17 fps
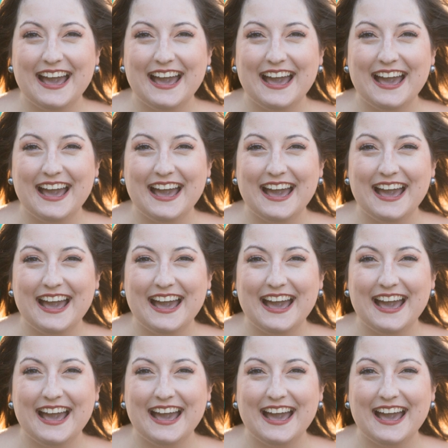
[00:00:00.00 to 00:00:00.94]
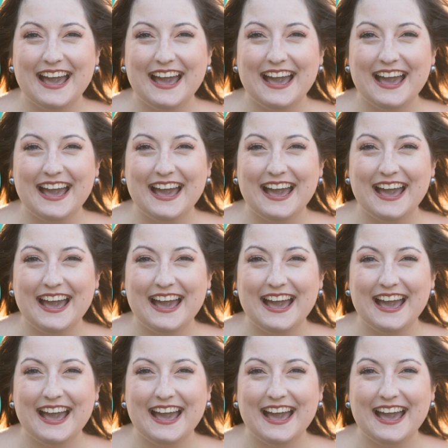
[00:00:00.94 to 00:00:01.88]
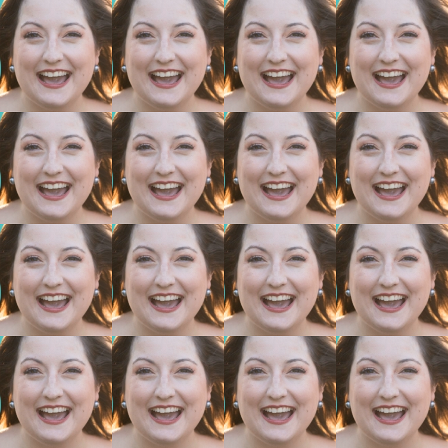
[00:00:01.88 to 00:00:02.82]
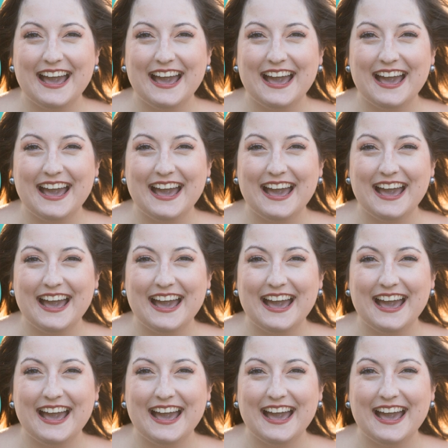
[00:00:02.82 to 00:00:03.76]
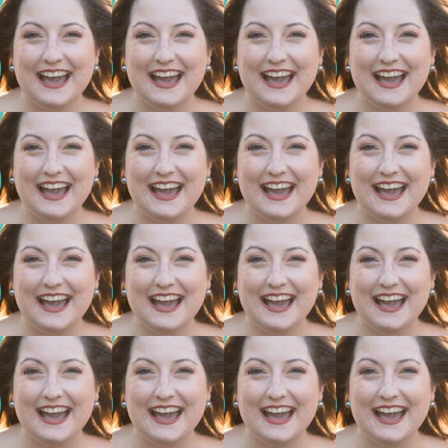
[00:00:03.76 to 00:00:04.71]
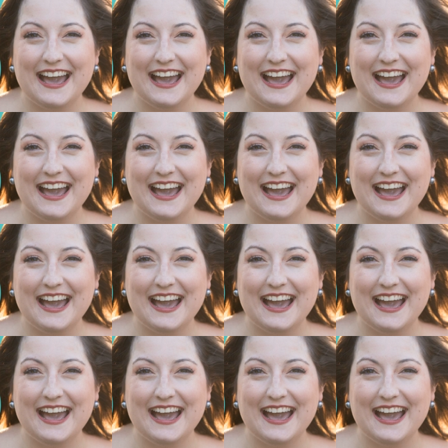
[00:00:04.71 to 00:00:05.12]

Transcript: [no speech]